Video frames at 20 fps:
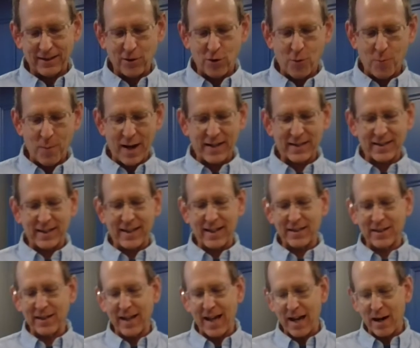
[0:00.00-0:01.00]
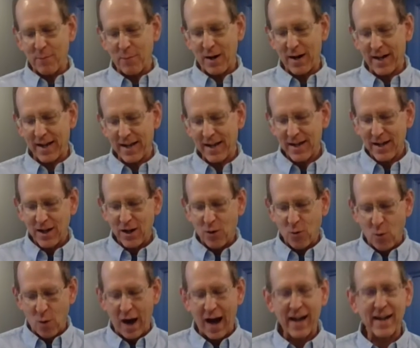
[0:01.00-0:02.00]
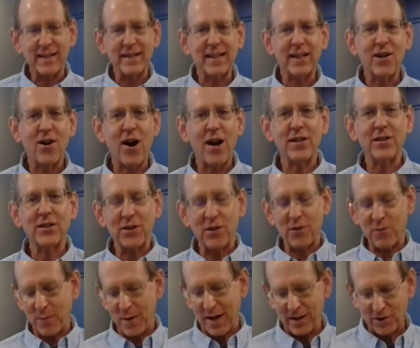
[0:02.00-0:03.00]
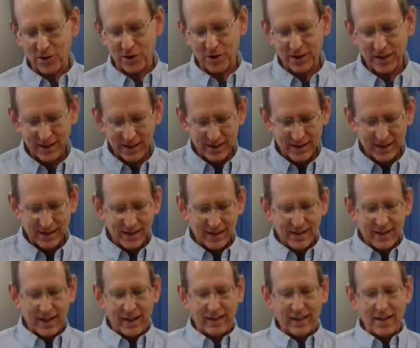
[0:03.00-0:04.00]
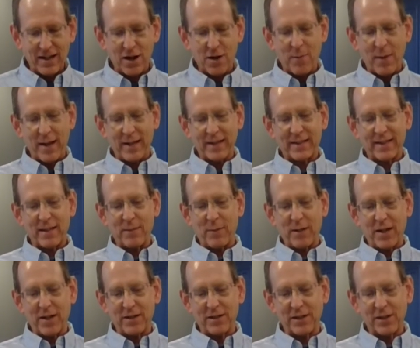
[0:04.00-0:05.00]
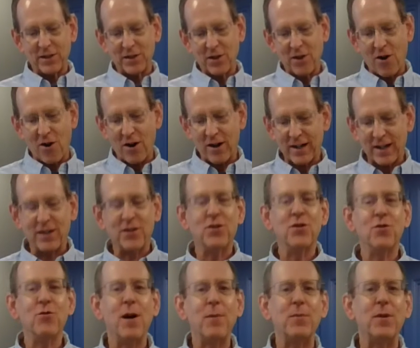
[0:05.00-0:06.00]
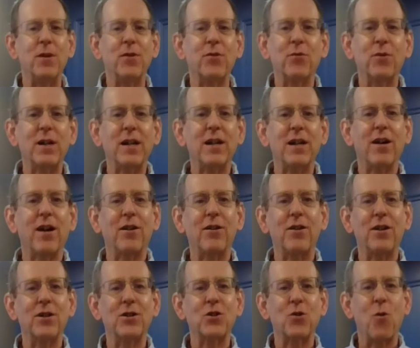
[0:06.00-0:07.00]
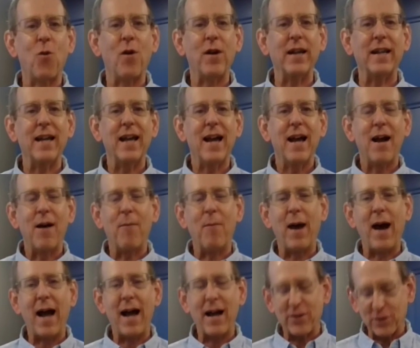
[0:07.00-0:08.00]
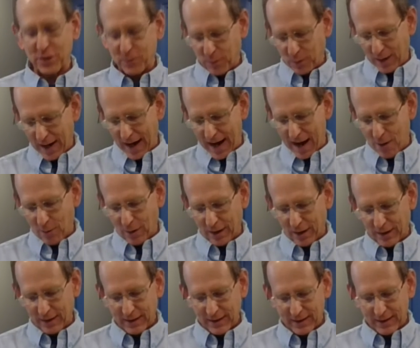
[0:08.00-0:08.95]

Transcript: The old man said, That's a lot of money. Why does it cost so much? And the young man said, Because this car can do up to 320 miles per hour.